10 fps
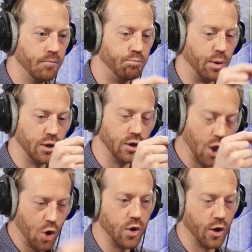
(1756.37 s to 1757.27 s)

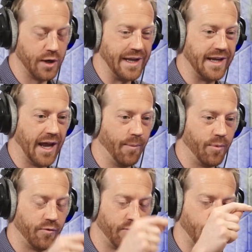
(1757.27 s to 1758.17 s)
below your kneecap.
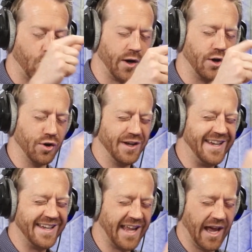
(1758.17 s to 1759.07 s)
From where your
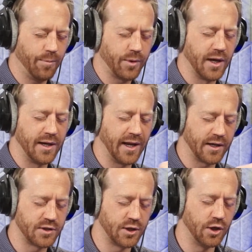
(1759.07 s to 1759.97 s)
kneecap
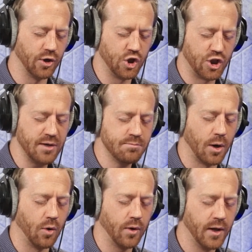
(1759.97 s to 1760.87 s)
connects to your shin
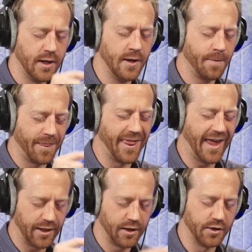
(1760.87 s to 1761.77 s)
bone,
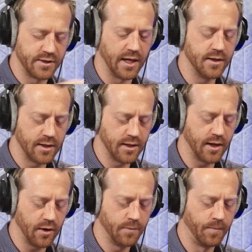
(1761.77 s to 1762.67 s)
that little tendon
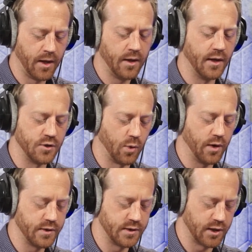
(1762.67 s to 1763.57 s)
there is where
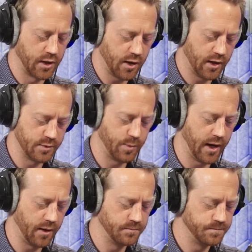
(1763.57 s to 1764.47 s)
this is going to cause
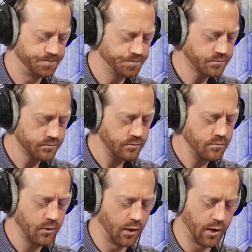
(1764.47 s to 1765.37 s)
pain.
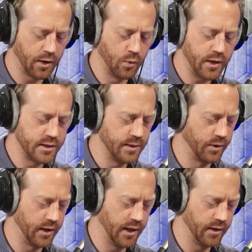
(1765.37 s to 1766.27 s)
All right, and we can
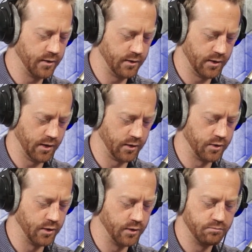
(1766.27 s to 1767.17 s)
typically get a
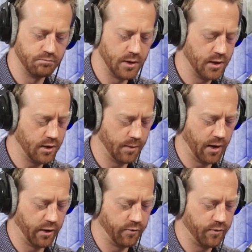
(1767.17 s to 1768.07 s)
good
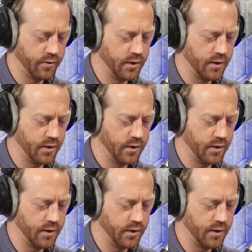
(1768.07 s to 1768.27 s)
amount of